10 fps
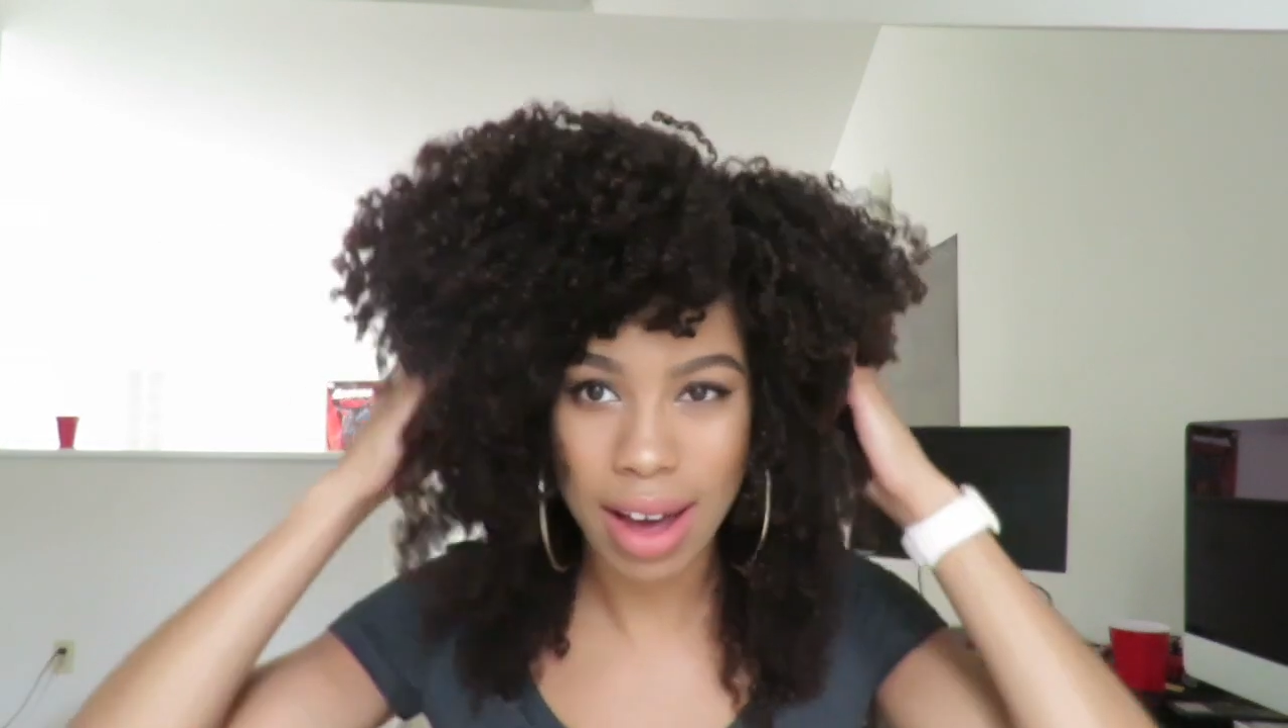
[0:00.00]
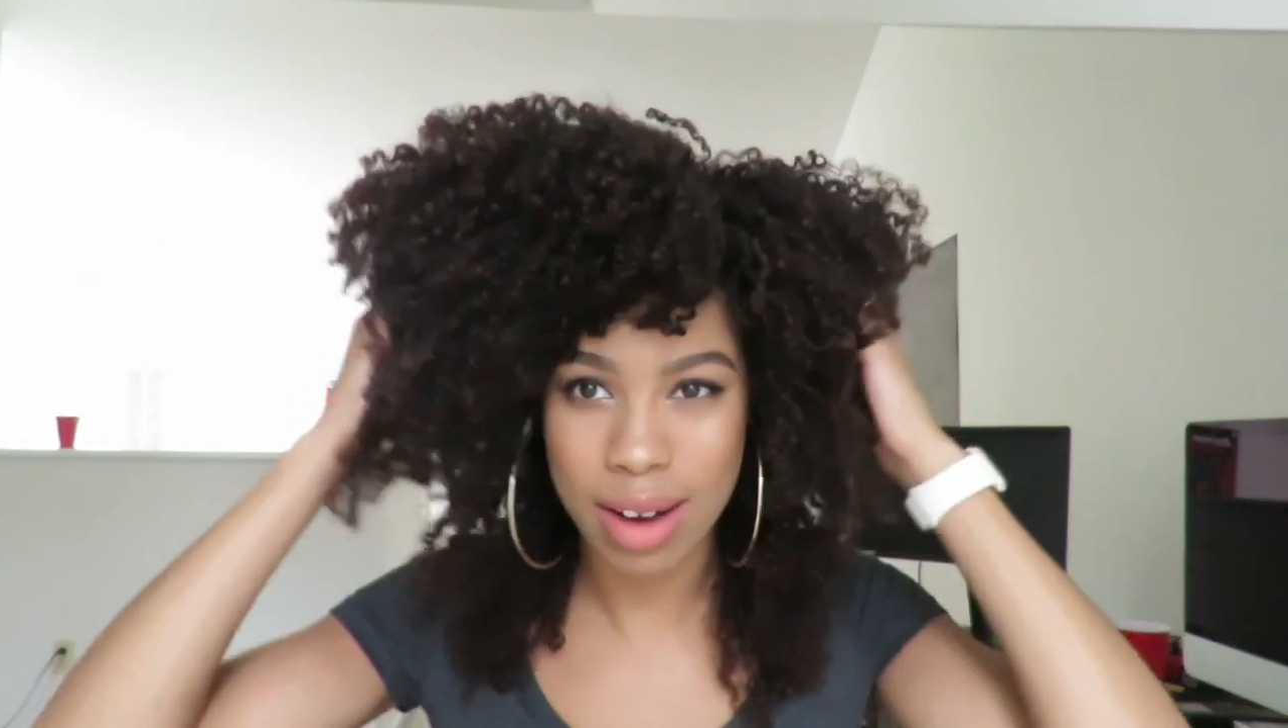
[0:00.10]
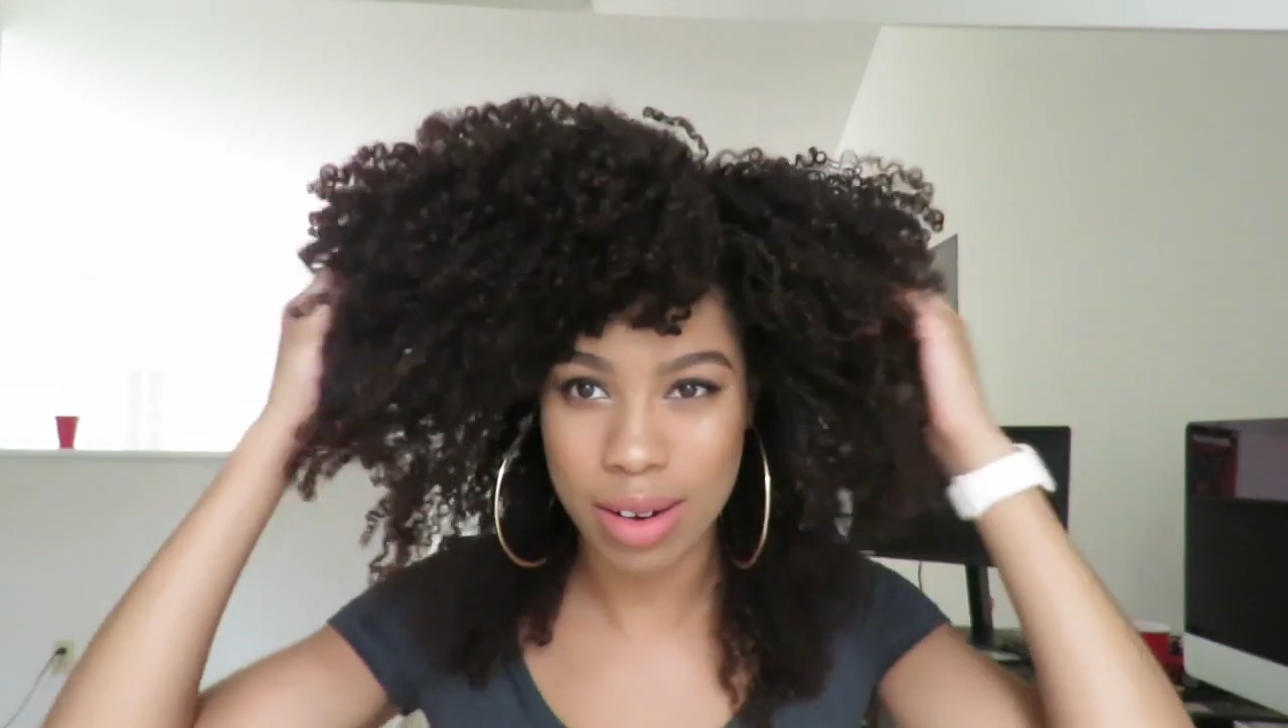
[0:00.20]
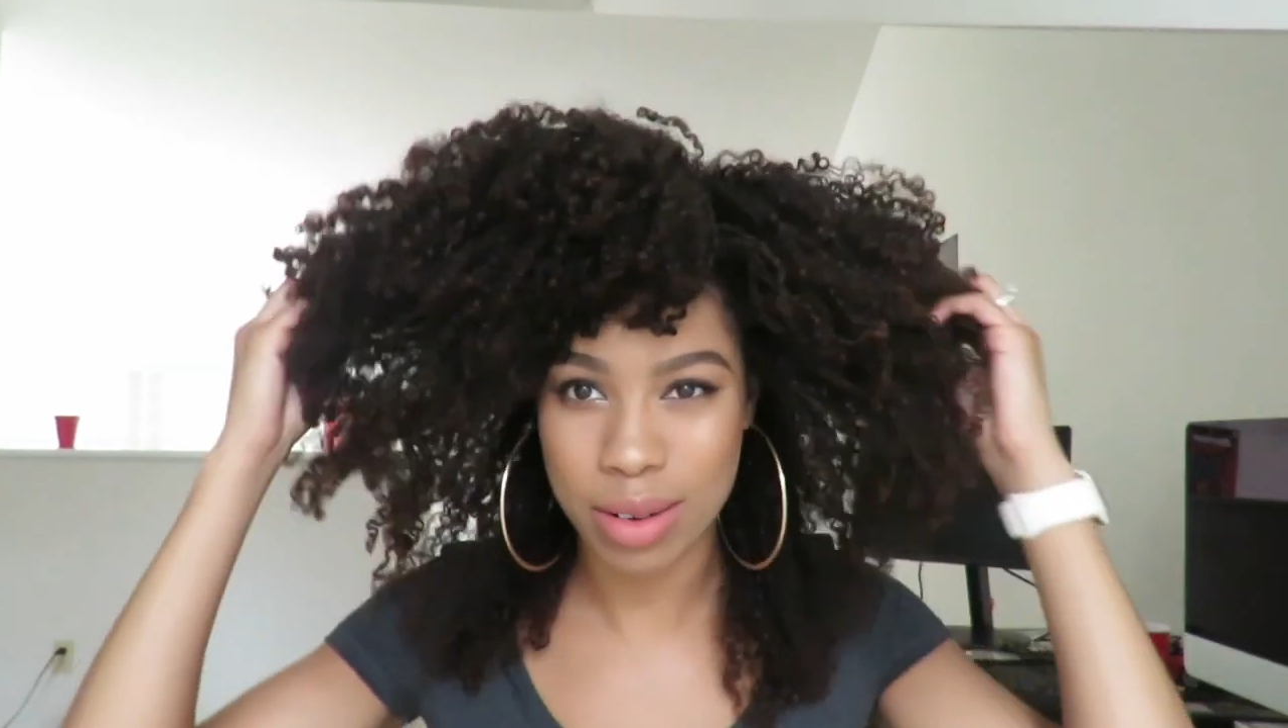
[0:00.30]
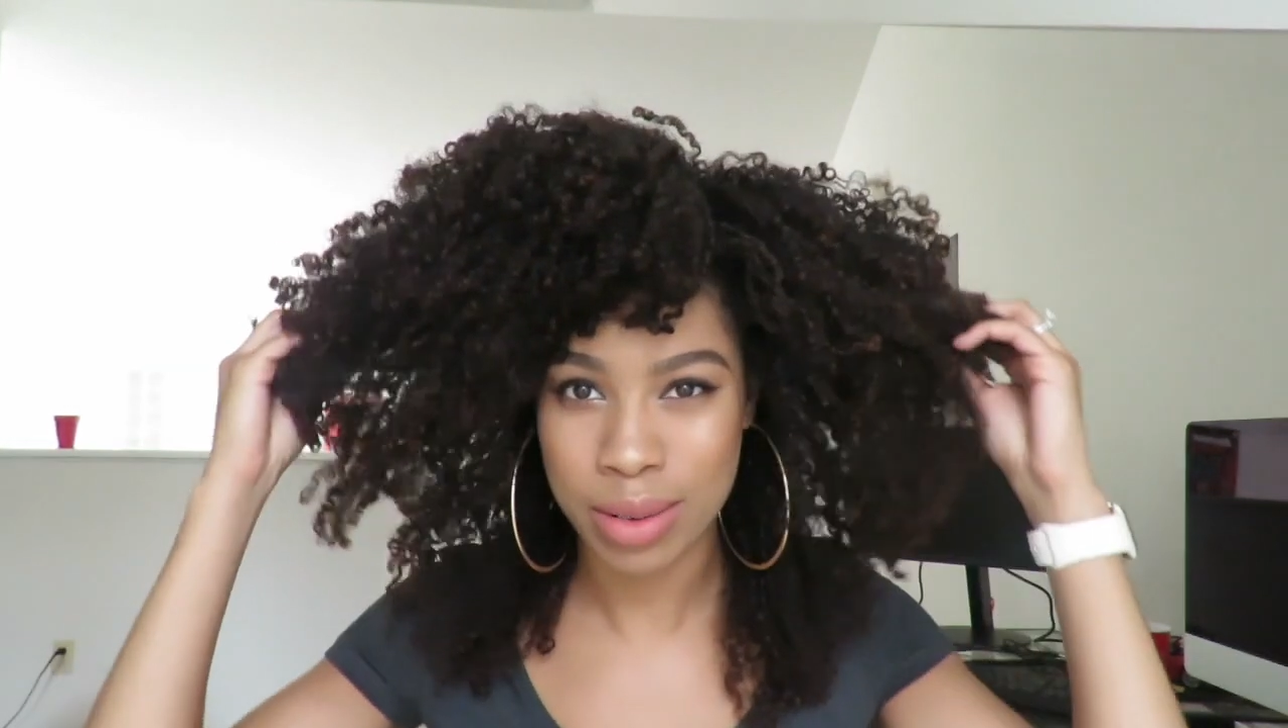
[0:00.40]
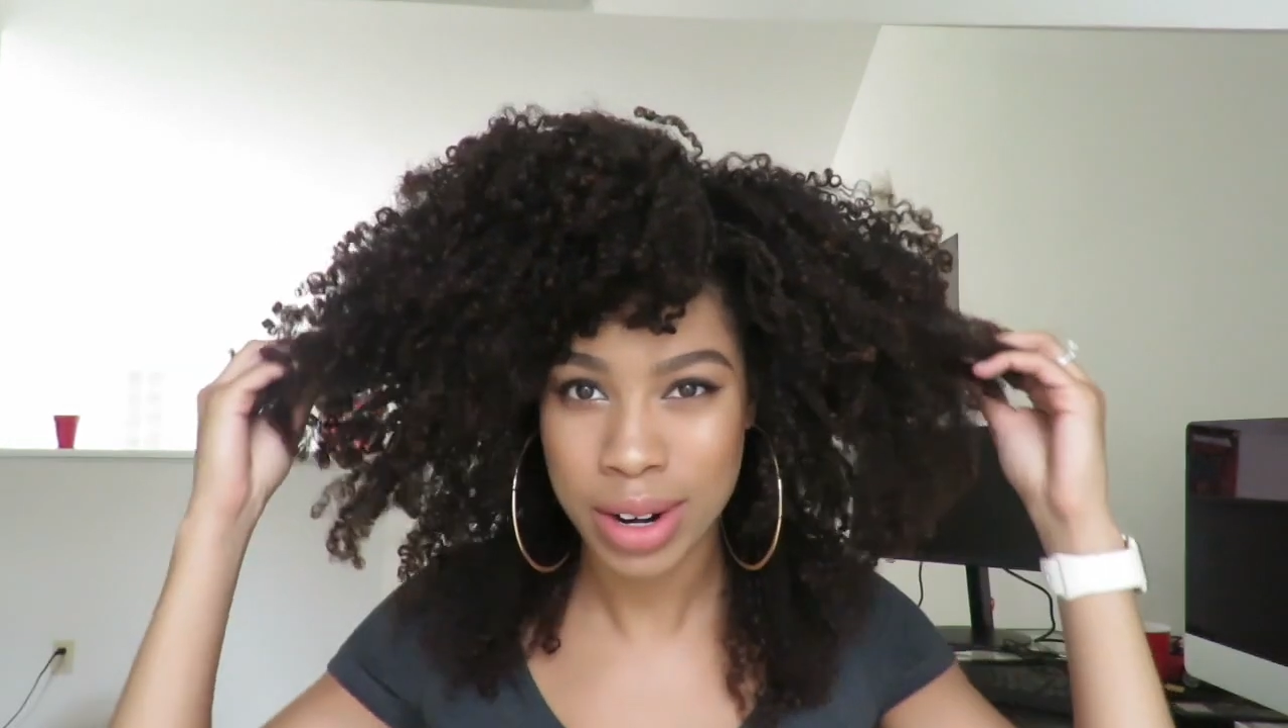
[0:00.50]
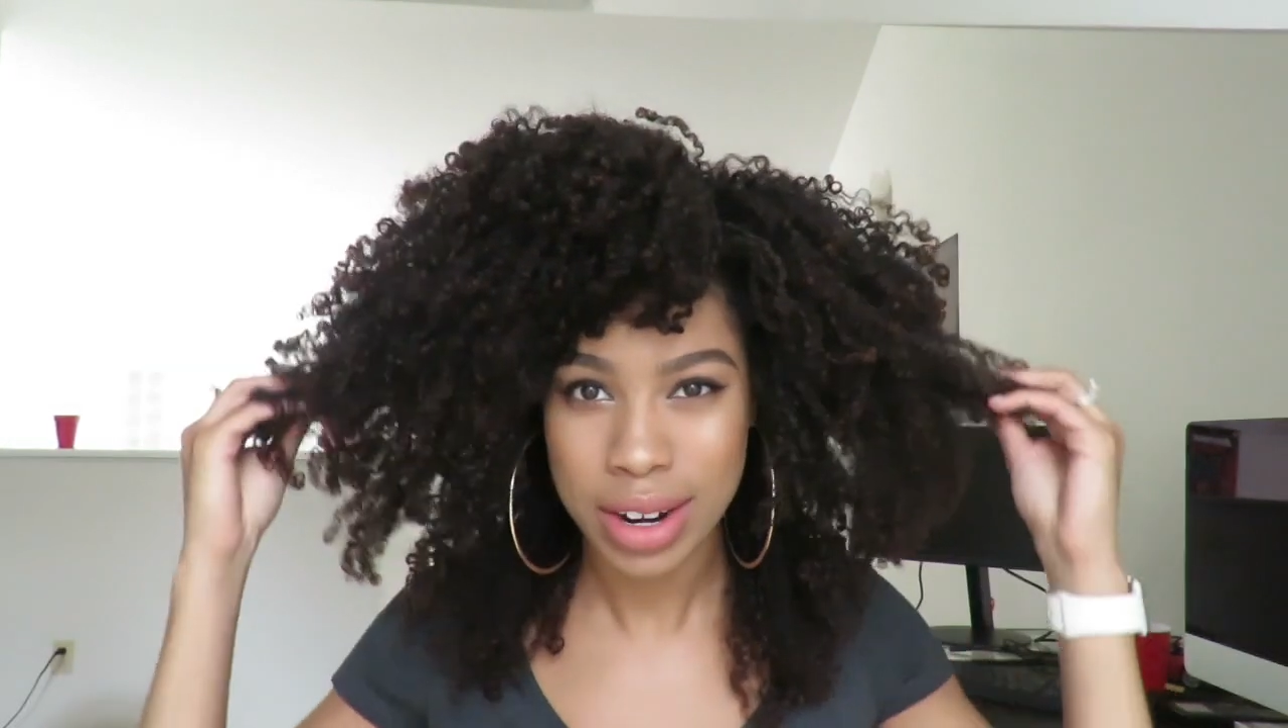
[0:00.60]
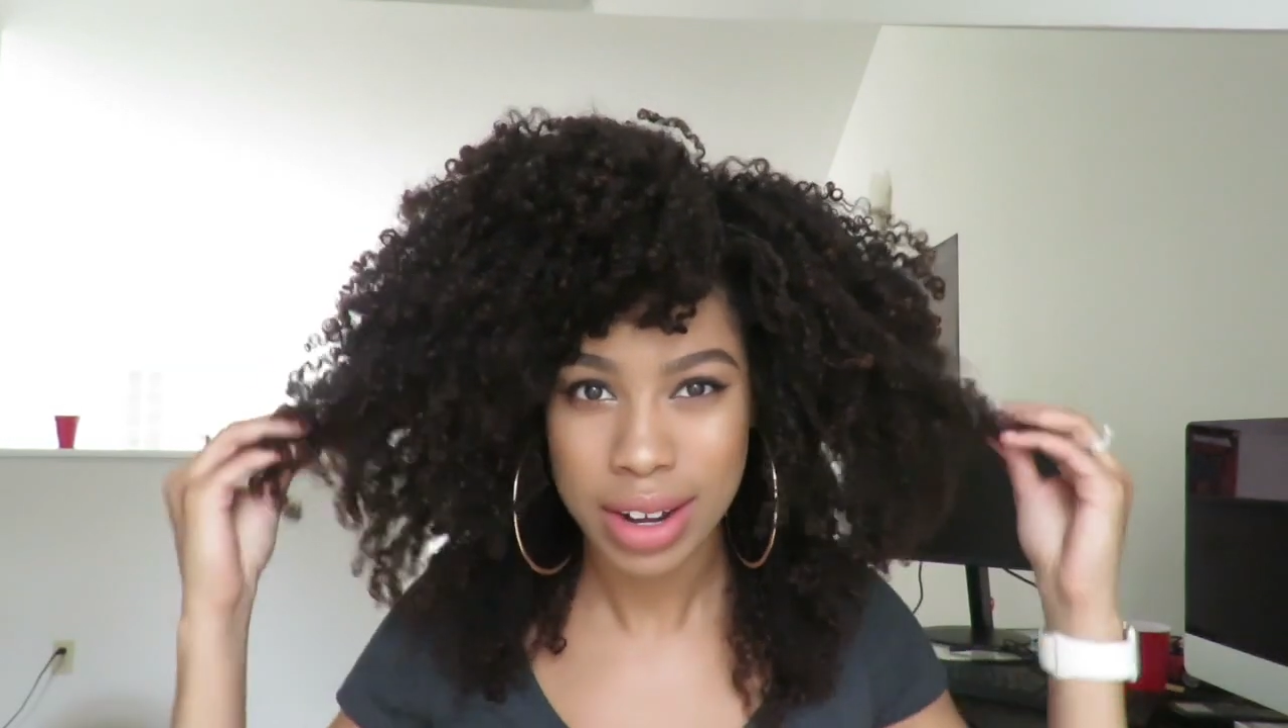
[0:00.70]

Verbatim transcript: how